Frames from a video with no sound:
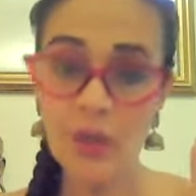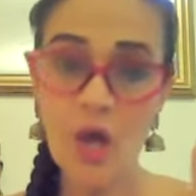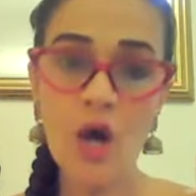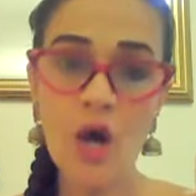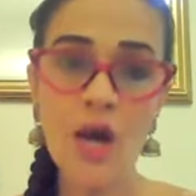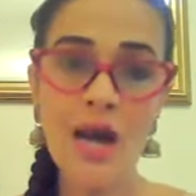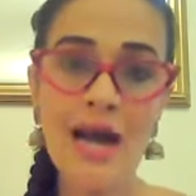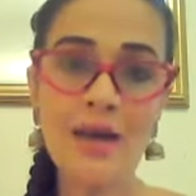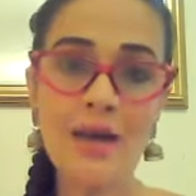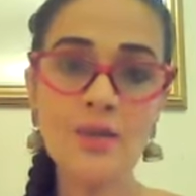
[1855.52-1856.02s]

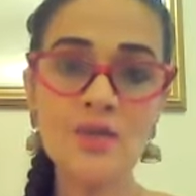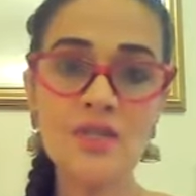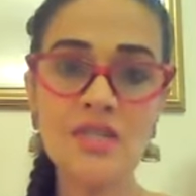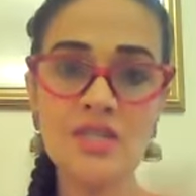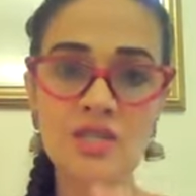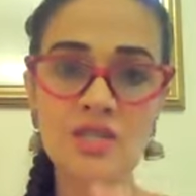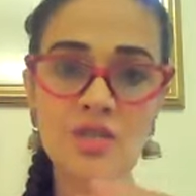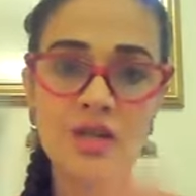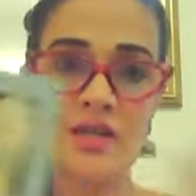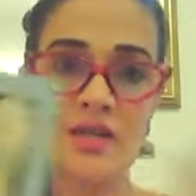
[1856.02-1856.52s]
block out
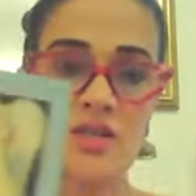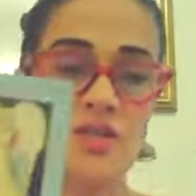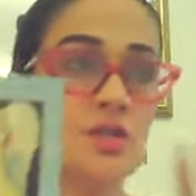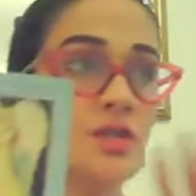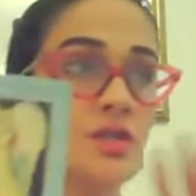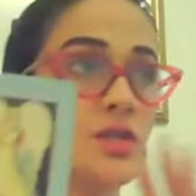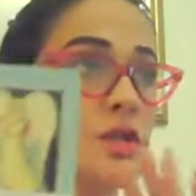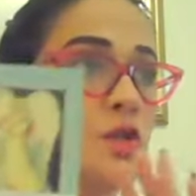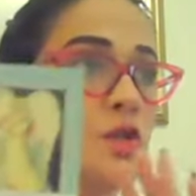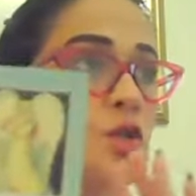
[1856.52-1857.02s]

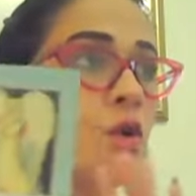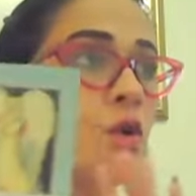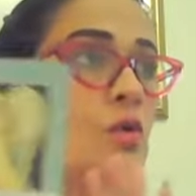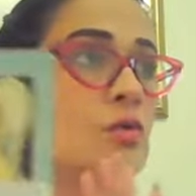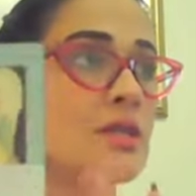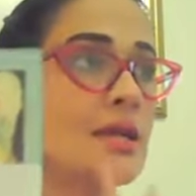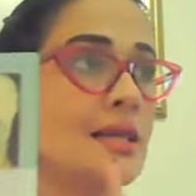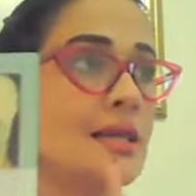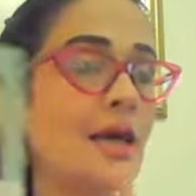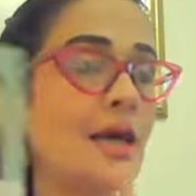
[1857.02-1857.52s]
distractions.
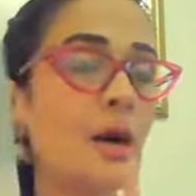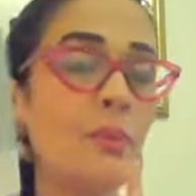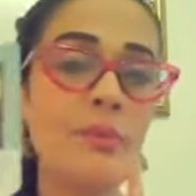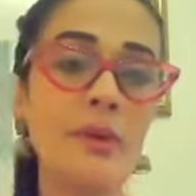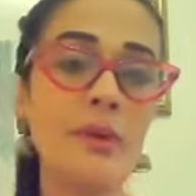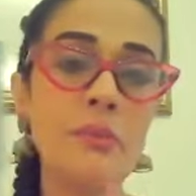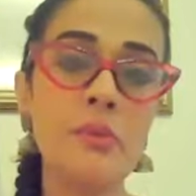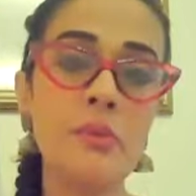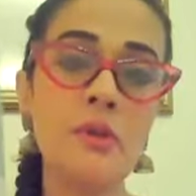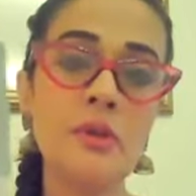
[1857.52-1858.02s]
Don't allow
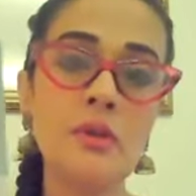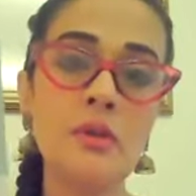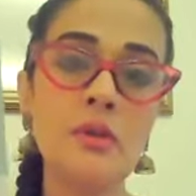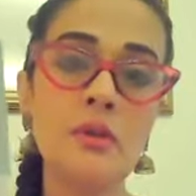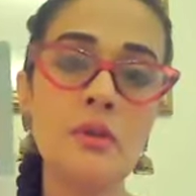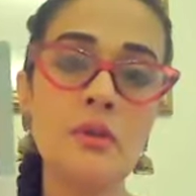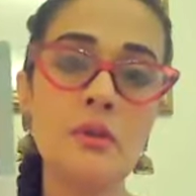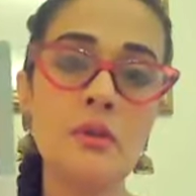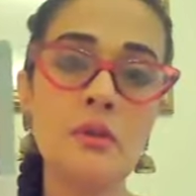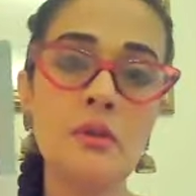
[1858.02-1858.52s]
people
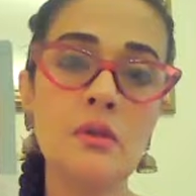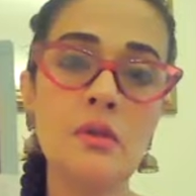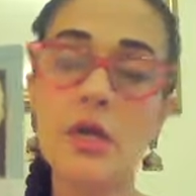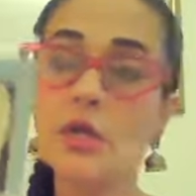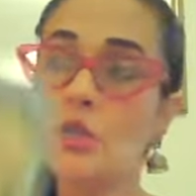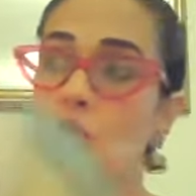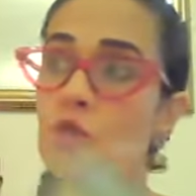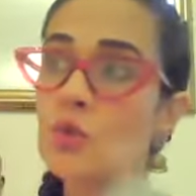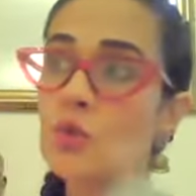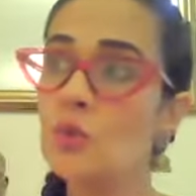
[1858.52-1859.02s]

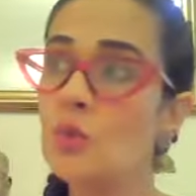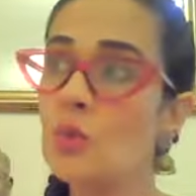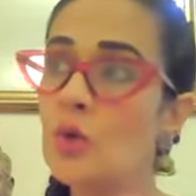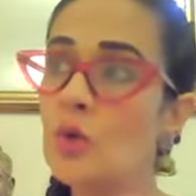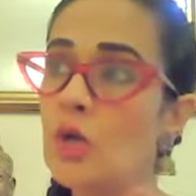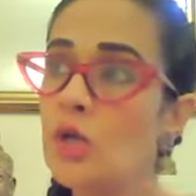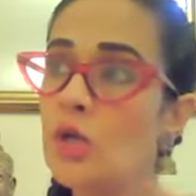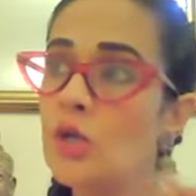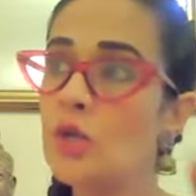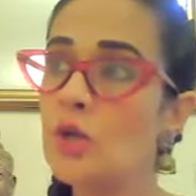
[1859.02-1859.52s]

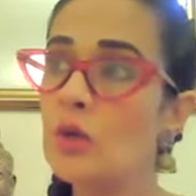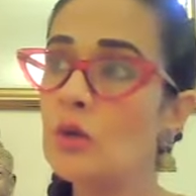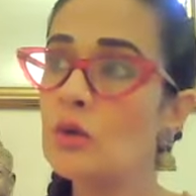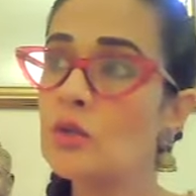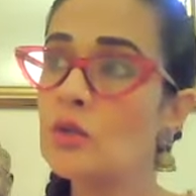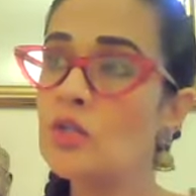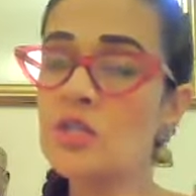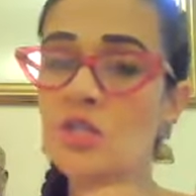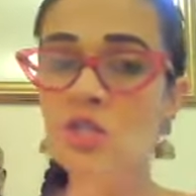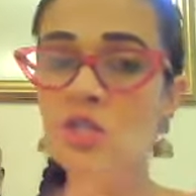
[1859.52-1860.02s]
to, you
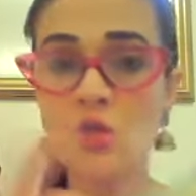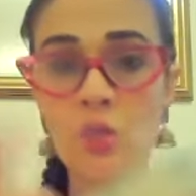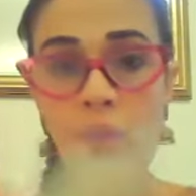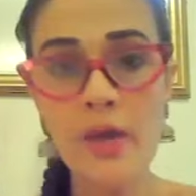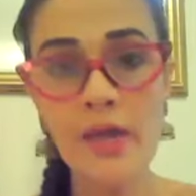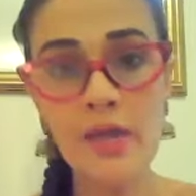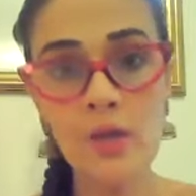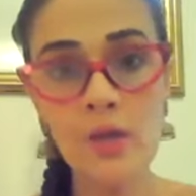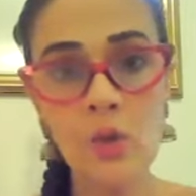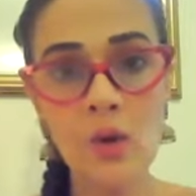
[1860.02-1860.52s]
know,
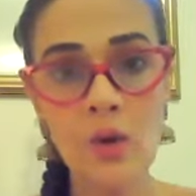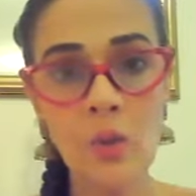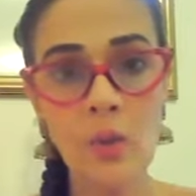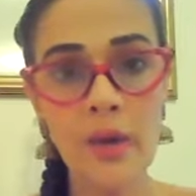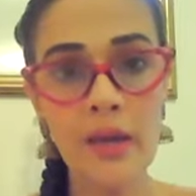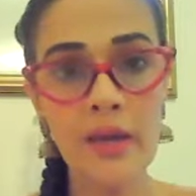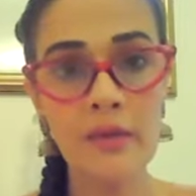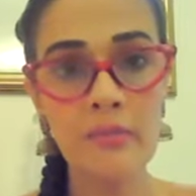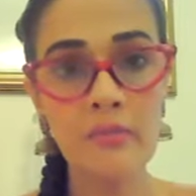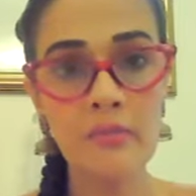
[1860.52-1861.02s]
sway you
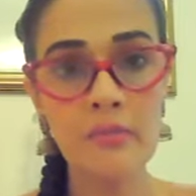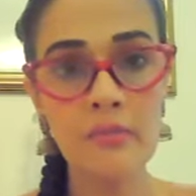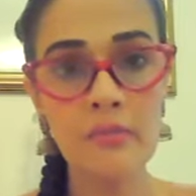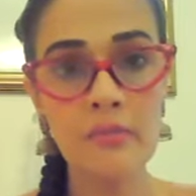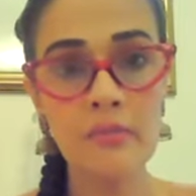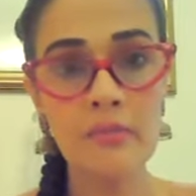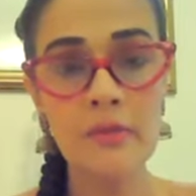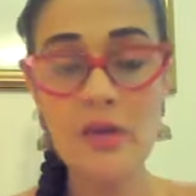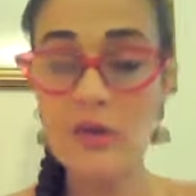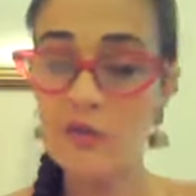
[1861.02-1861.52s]
away
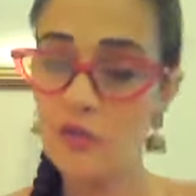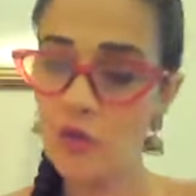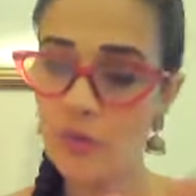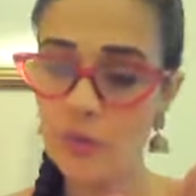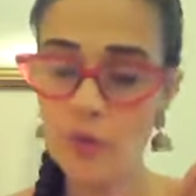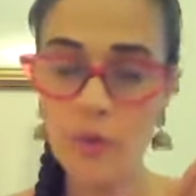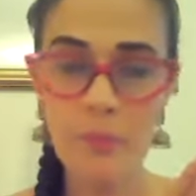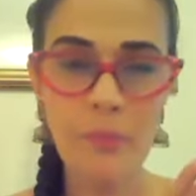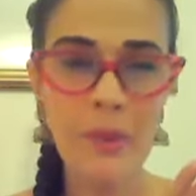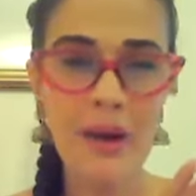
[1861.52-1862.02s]

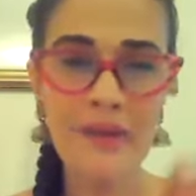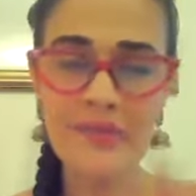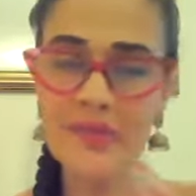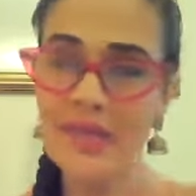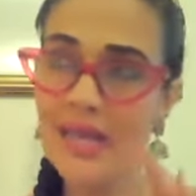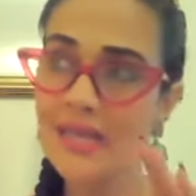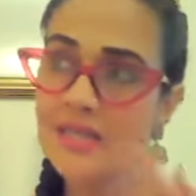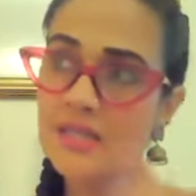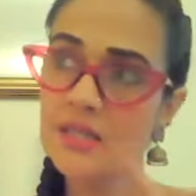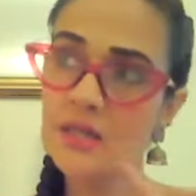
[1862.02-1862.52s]
from your
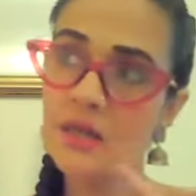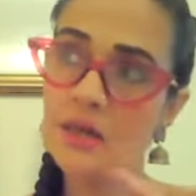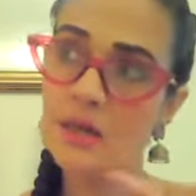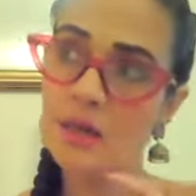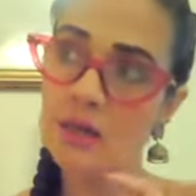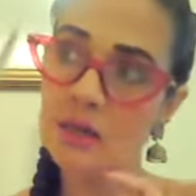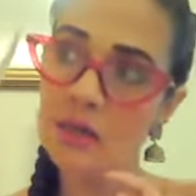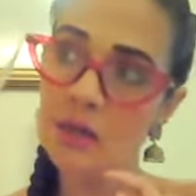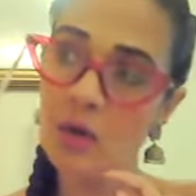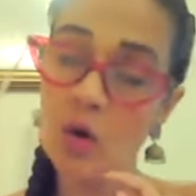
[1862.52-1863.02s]
path. Cancer,
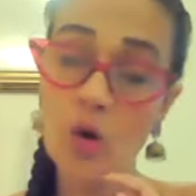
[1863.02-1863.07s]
